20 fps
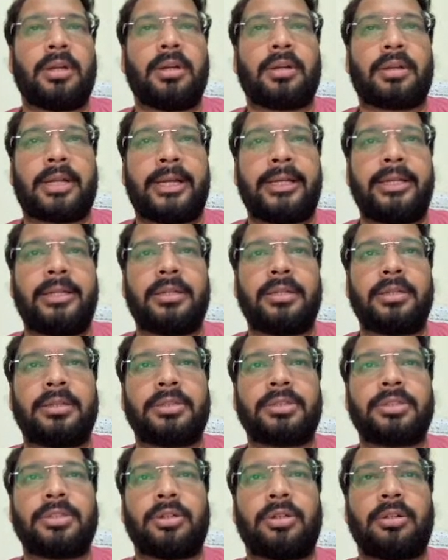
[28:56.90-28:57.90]
right?
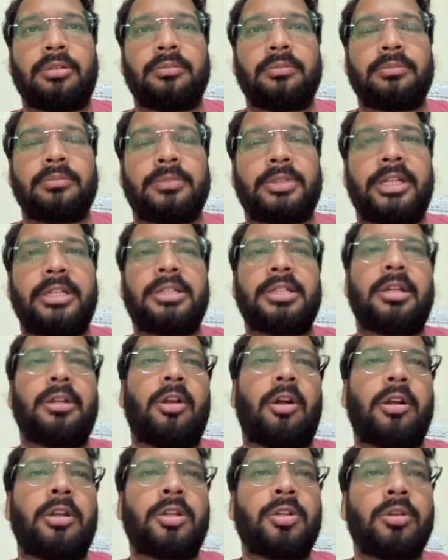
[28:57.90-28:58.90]
So there is a
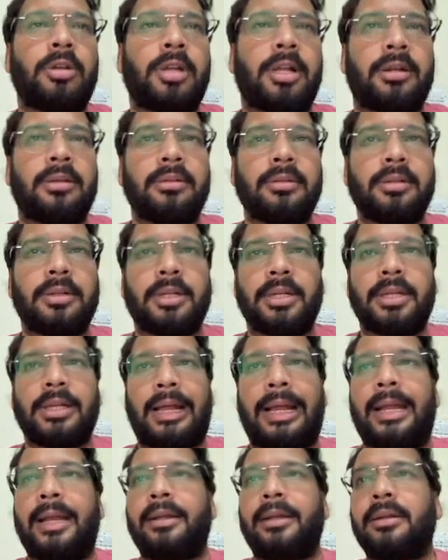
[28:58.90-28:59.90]
lot to learn,
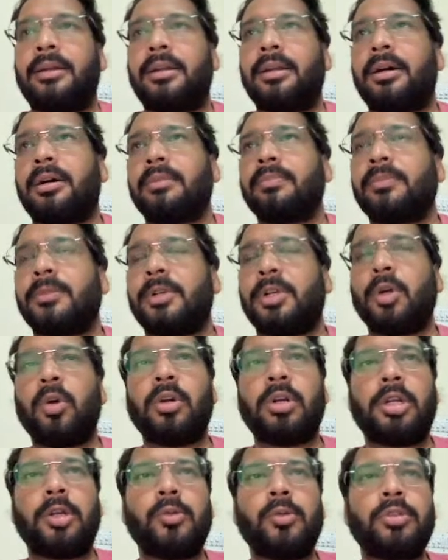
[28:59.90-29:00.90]
and
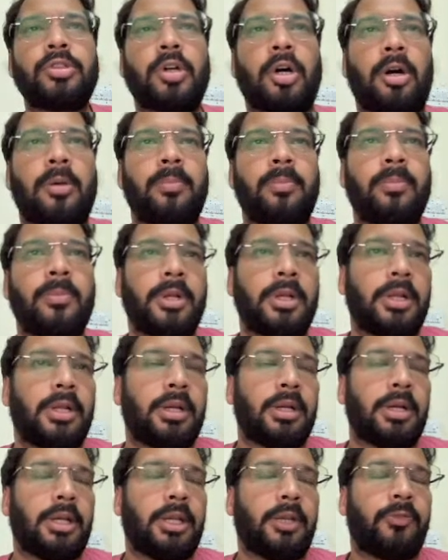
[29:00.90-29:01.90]
don't lose hope.
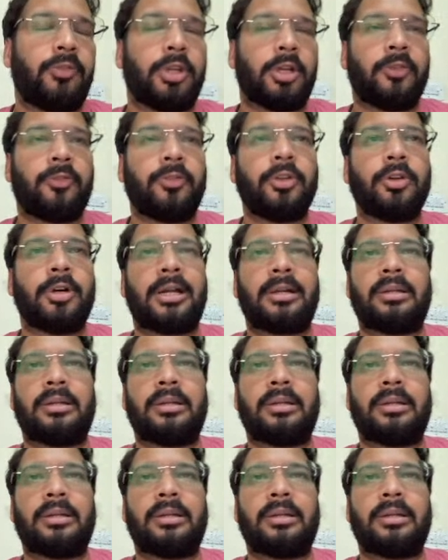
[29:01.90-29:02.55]
If you are